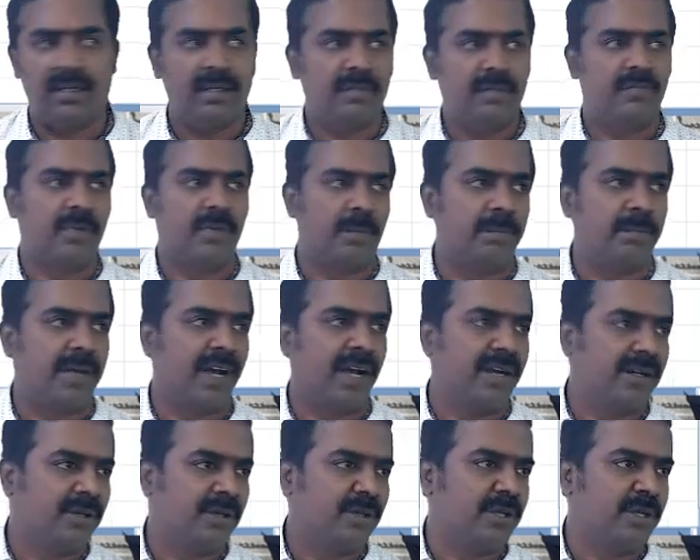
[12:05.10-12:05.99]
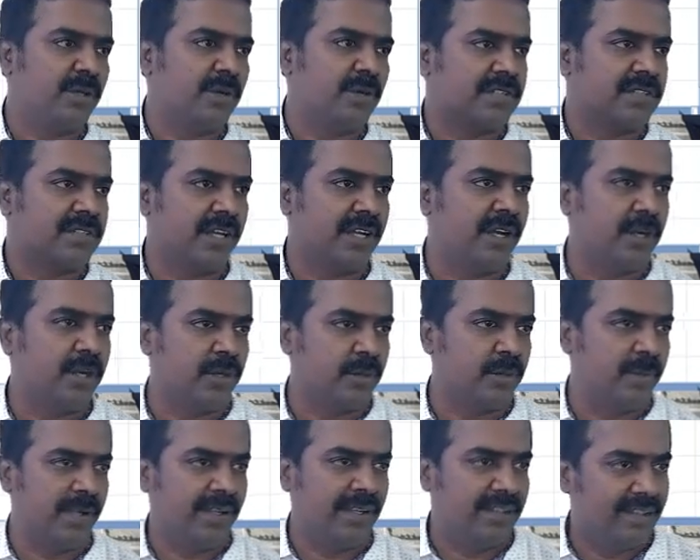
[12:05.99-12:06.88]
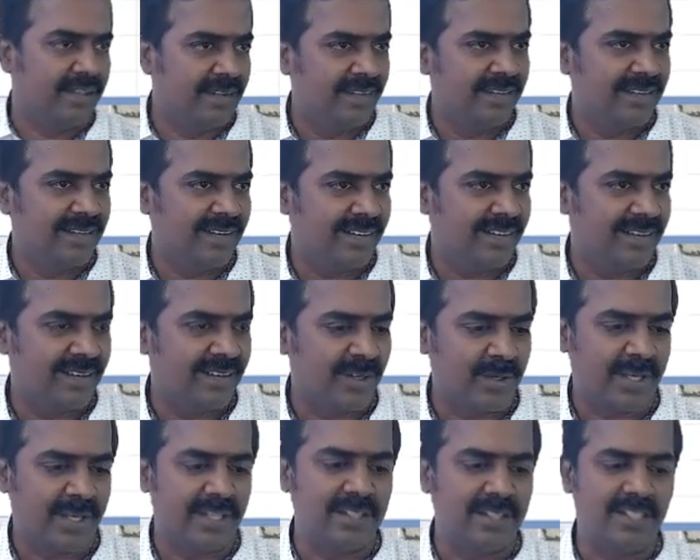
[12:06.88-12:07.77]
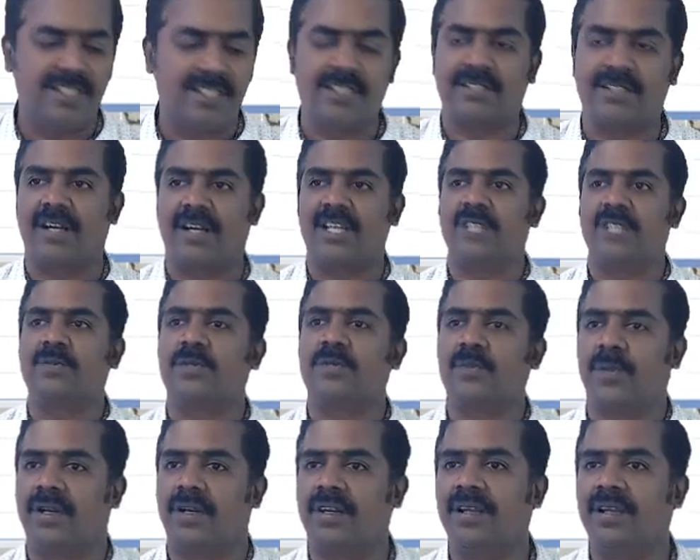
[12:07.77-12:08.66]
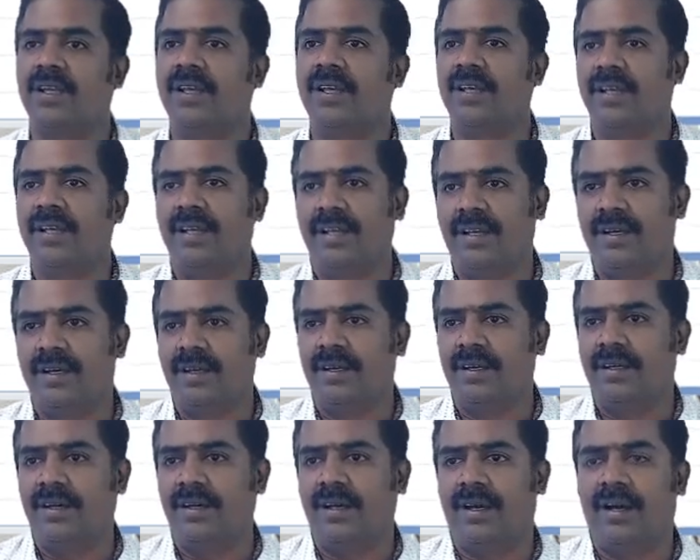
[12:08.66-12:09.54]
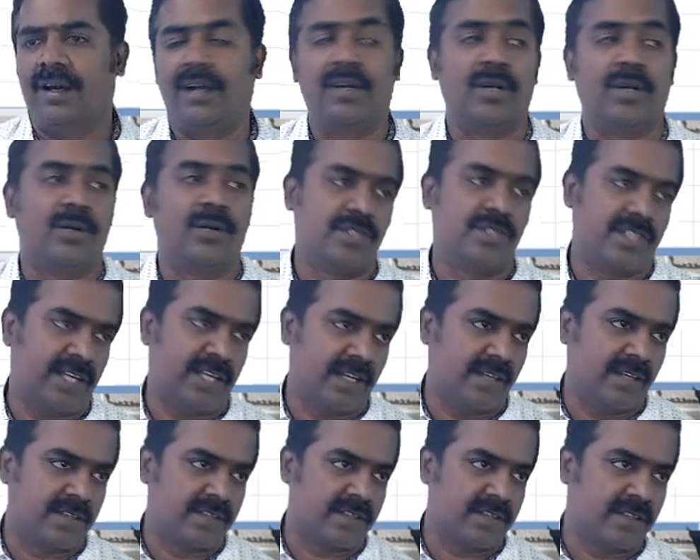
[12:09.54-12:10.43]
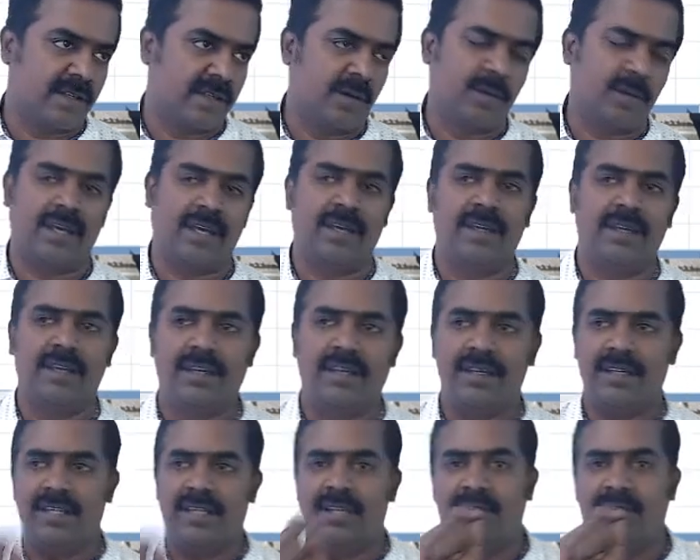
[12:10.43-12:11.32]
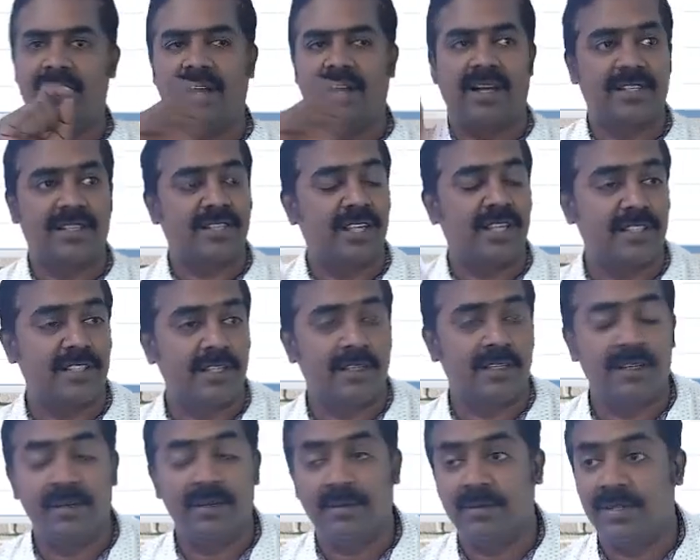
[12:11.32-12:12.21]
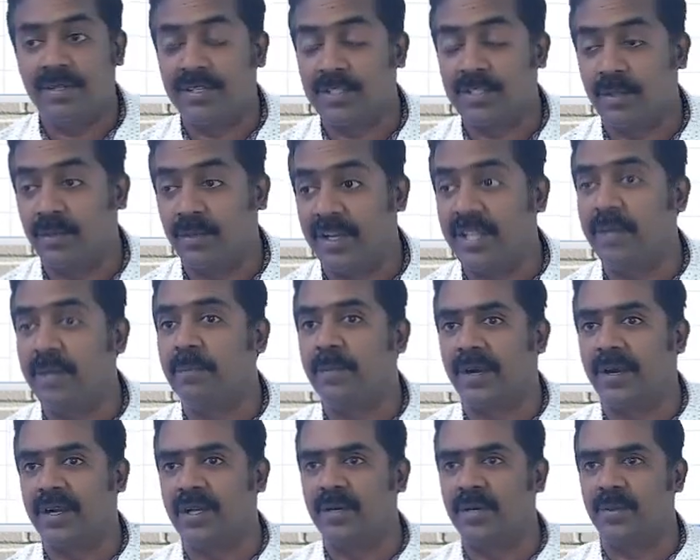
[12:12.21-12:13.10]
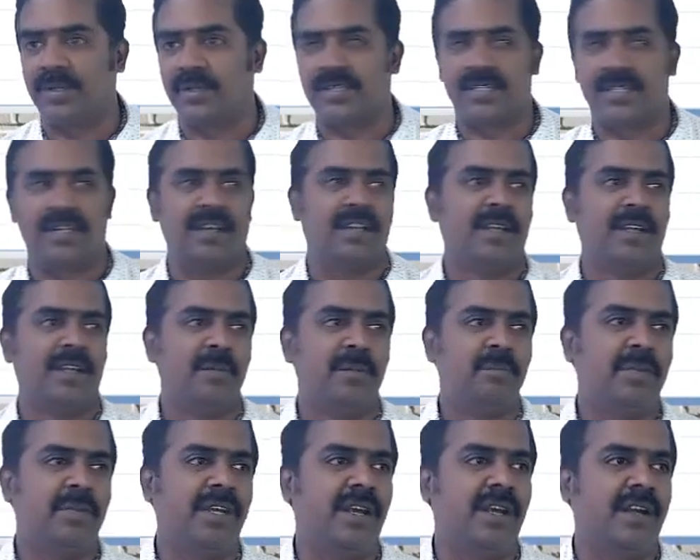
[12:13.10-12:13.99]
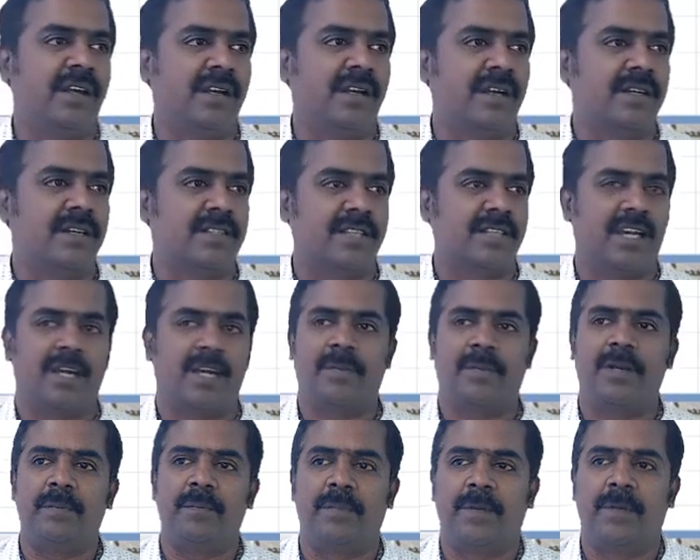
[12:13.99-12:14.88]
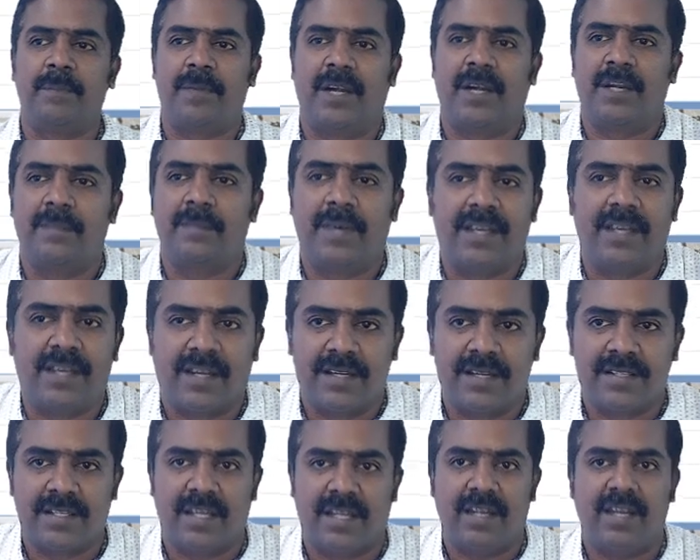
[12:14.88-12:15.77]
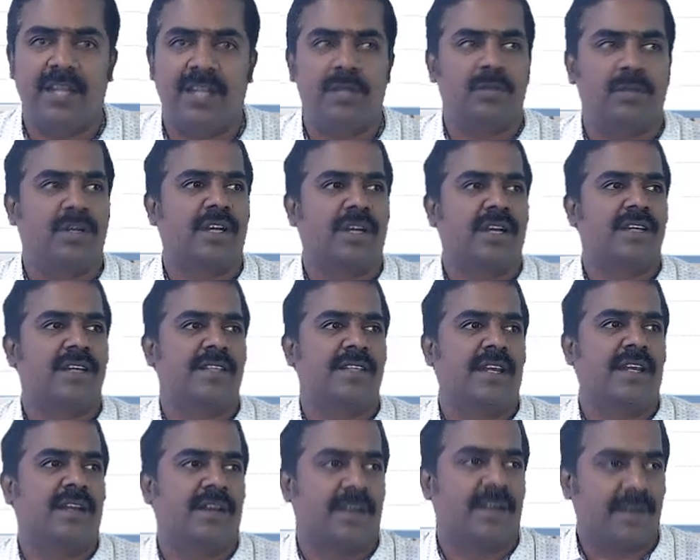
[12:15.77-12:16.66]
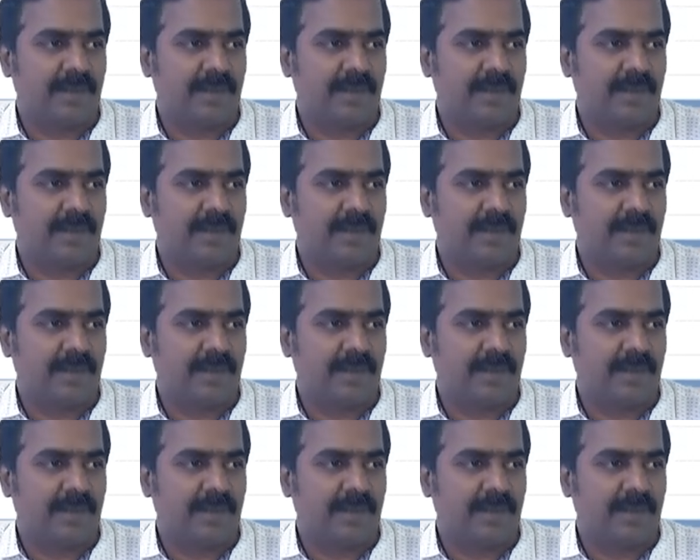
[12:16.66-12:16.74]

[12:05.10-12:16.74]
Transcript: From Bangalore, you will send it to me. Okay, this is called as which one? Account sales. Okay, they will ask us, it's a very important question. Periodical statement prepared by consignee to the consignor.